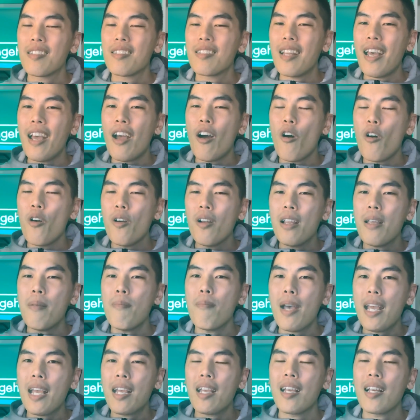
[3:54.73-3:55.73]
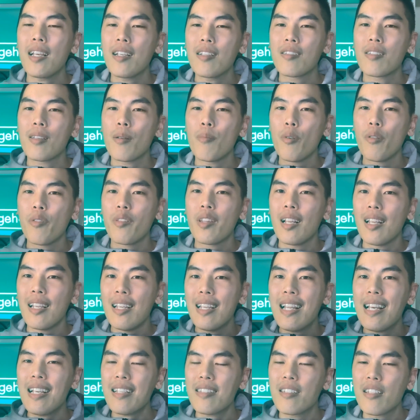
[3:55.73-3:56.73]
they're only making some of the
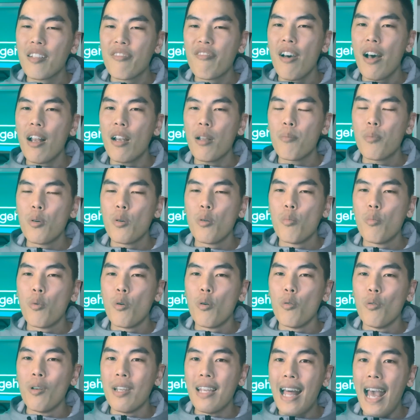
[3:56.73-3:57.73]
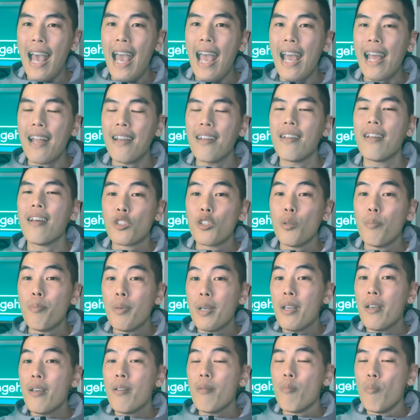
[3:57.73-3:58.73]
less developable land to
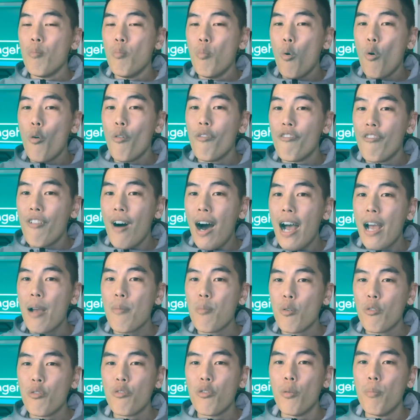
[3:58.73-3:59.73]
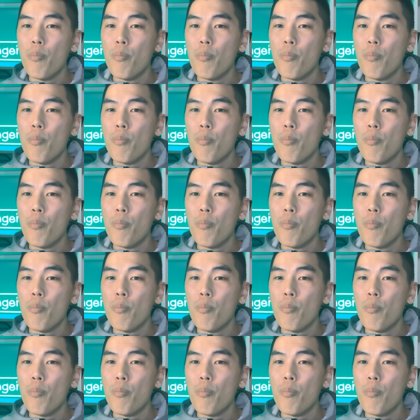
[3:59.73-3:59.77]
be more viable for